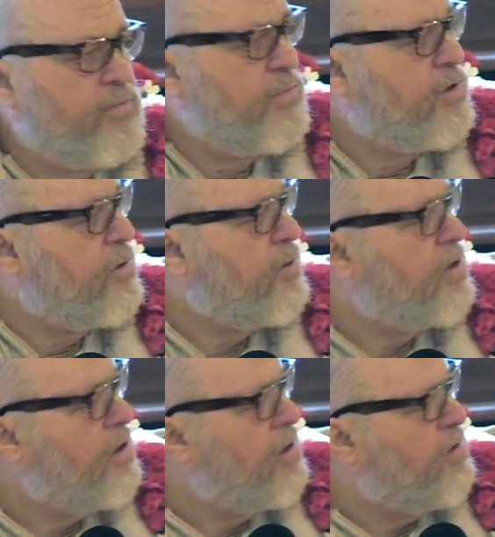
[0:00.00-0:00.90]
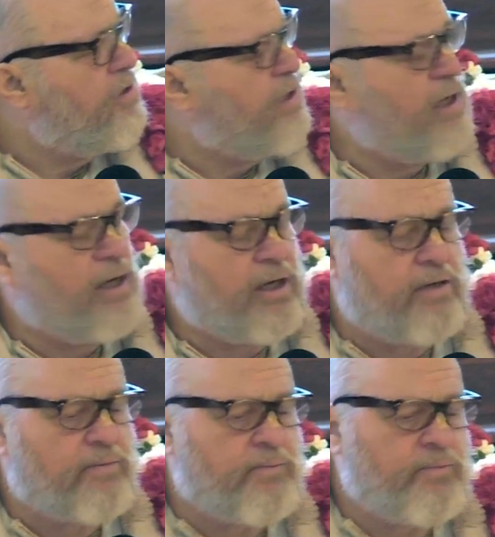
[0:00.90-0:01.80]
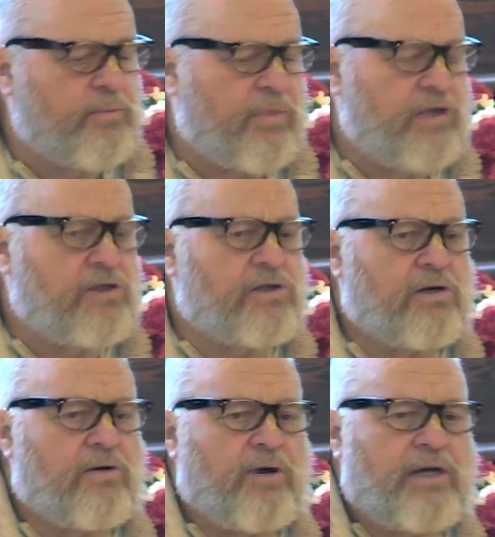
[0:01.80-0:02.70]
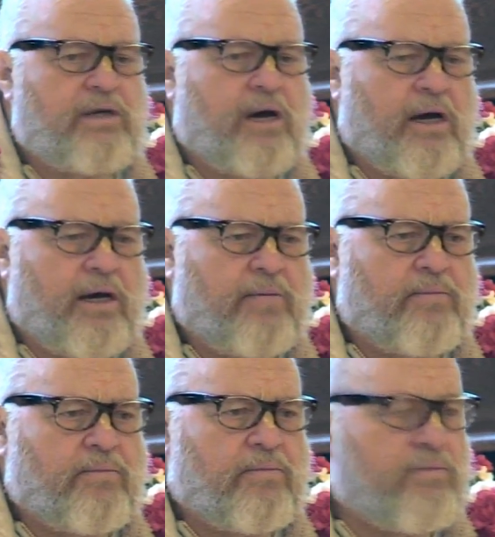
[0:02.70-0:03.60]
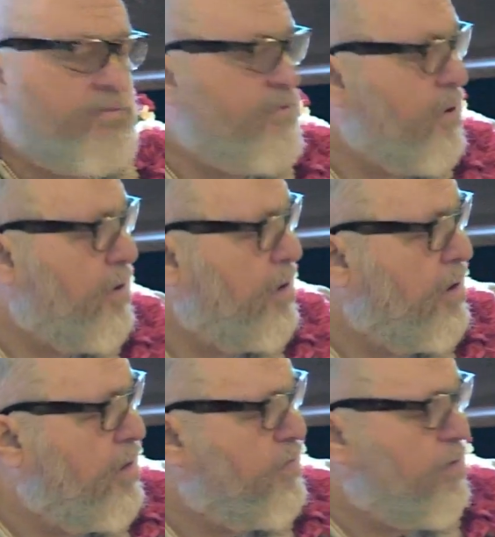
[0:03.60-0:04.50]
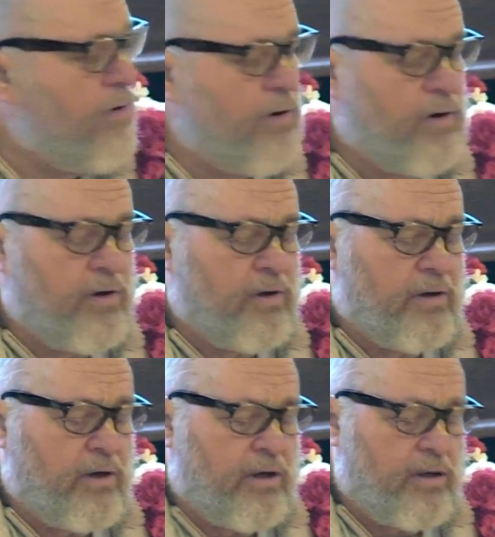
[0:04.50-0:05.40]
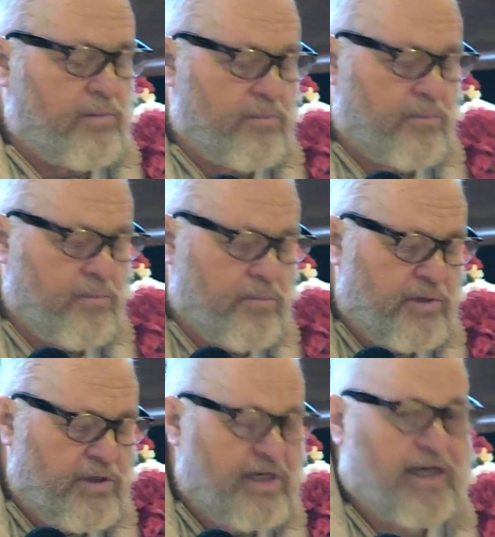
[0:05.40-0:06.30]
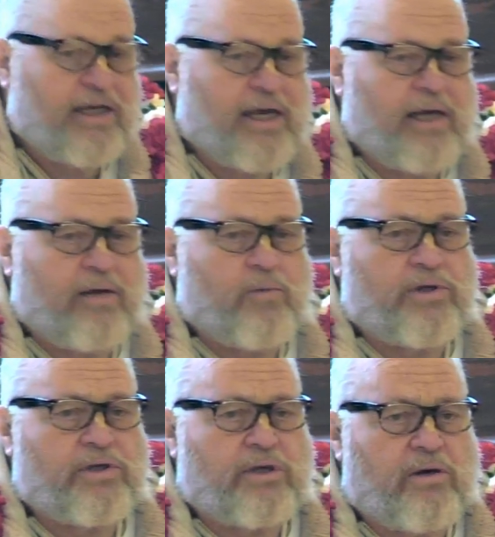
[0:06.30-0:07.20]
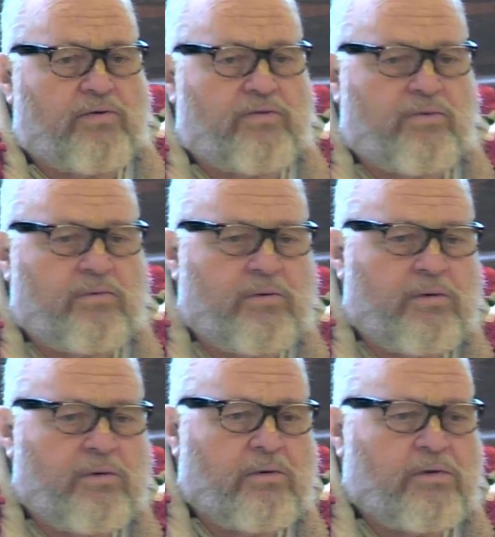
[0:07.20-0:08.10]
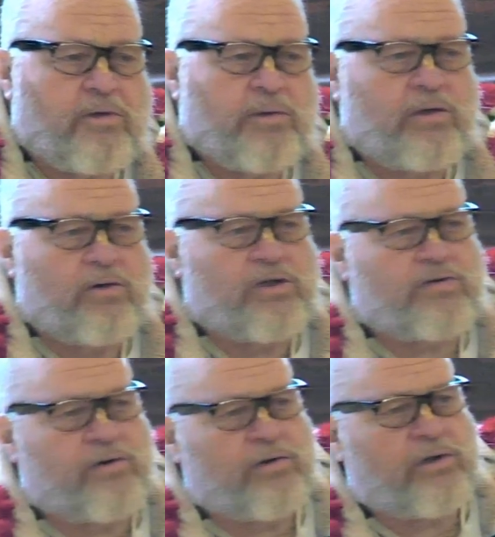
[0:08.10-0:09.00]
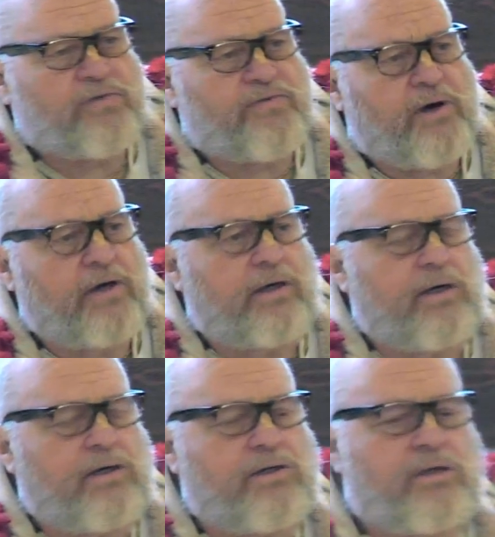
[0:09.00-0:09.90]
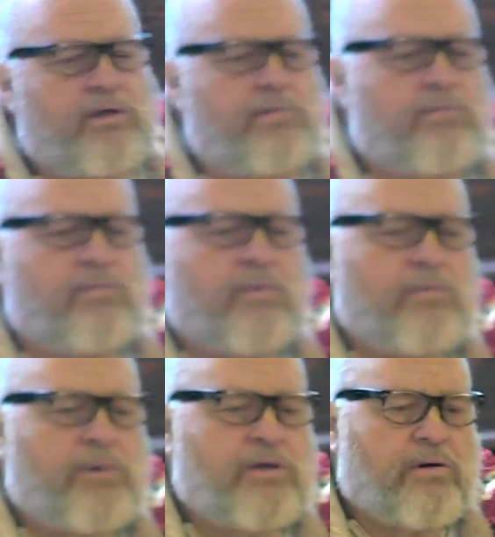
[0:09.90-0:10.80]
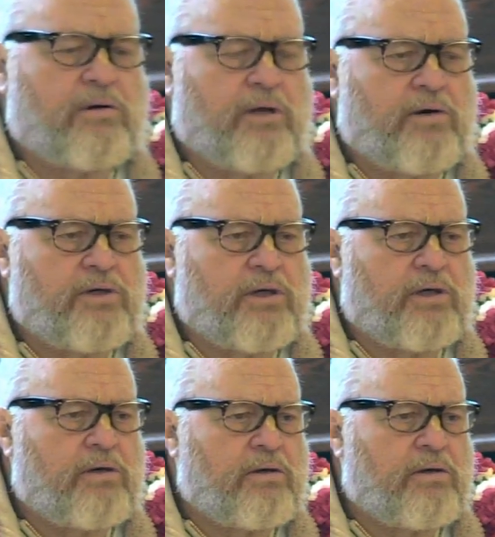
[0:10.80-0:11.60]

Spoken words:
So we should understand this is a great time for dedicating oneself to be useful in this fight against the material energy,